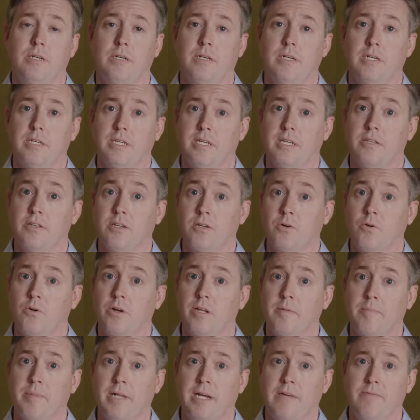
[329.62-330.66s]
again, the Corning
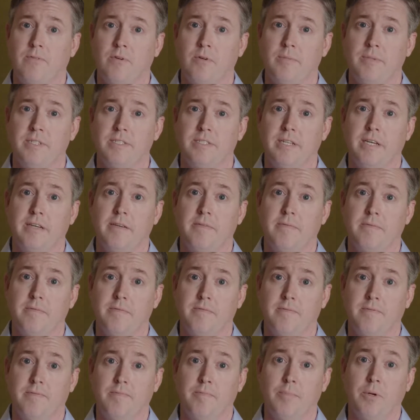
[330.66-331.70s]
platform is a
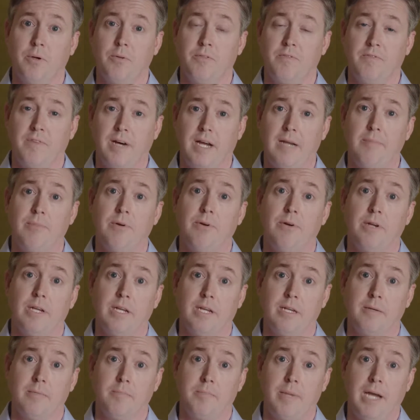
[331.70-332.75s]
both fiber
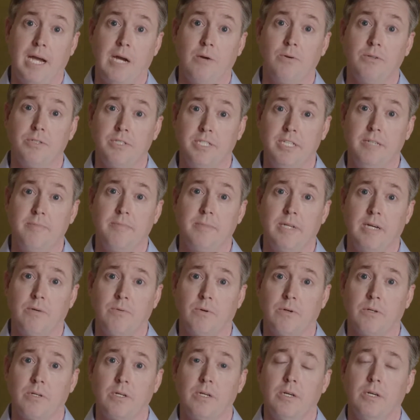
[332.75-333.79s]
and power deep
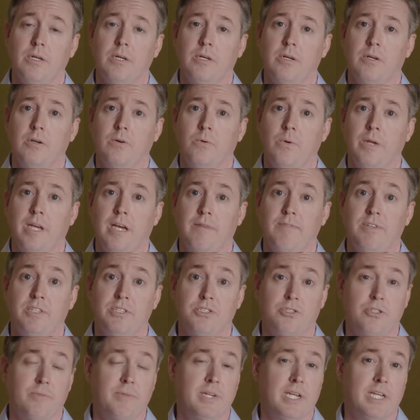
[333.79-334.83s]
network. We have a
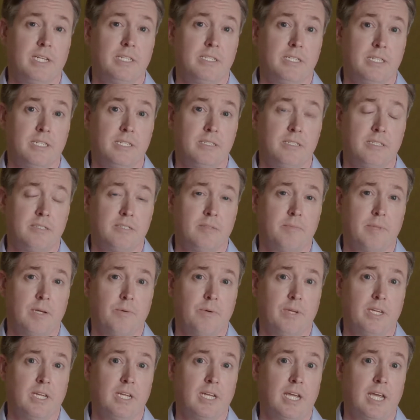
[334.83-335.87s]
distributed antenna system that
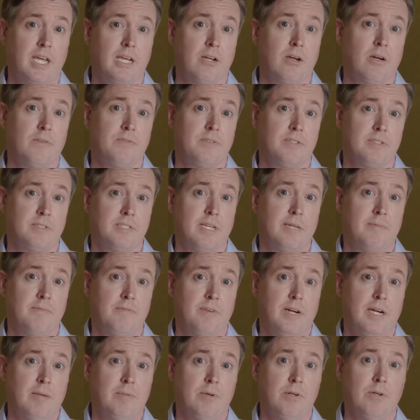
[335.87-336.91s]
we can hang off this same
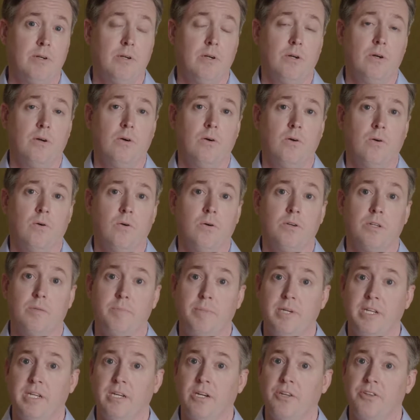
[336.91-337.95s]
fiber, or
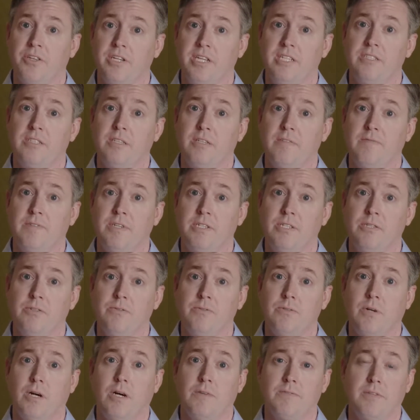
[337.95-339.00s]
depending on the needs of the
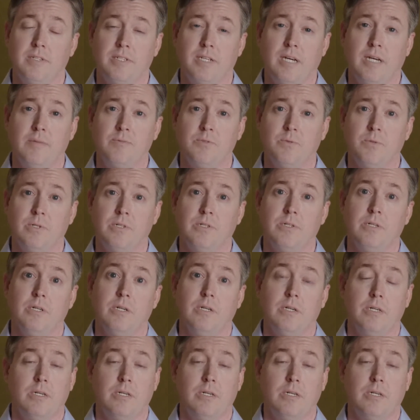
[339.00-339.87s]
venue, oftentimes we'll